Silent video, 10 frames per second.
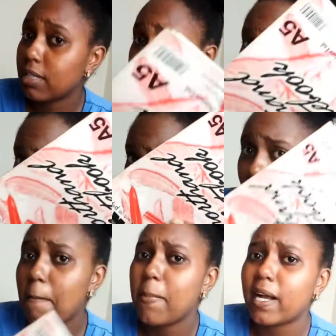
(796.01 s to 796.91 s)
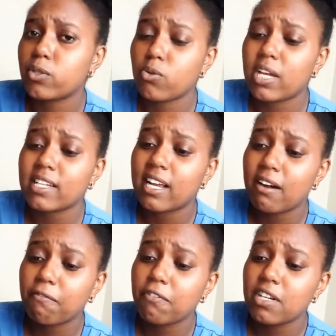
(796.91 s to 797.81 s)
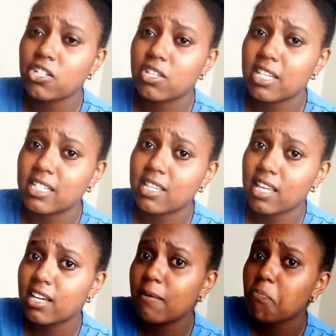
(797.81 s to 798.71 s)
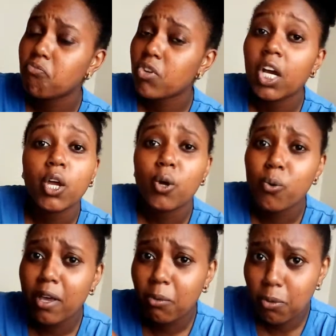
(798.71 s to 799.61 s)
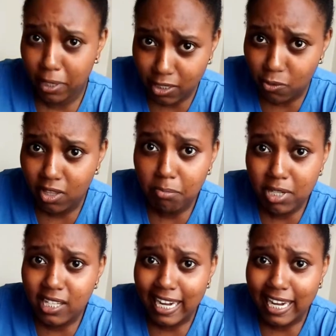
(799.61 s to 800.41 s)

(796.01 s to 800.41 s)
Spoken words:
just come back so that I can finish this thing where we went with the Mr.